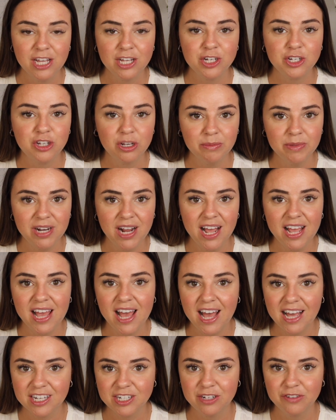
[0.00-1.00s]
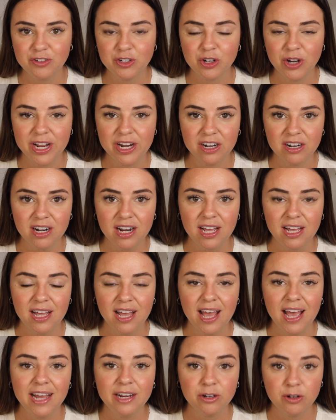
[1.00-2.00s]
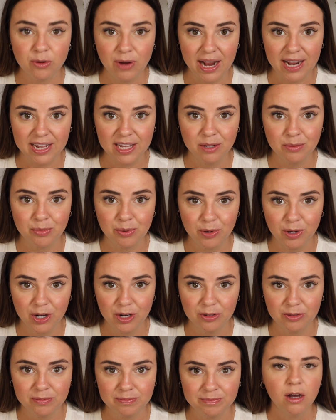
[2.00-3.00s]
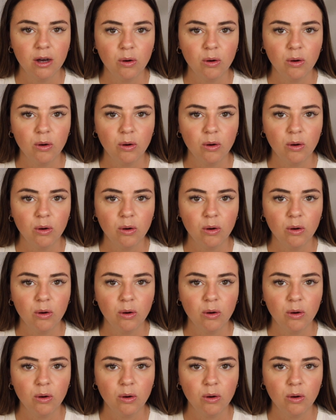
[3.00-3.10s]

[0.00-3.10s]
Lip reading: Gemini Active Trader, and KRAKEN Pro.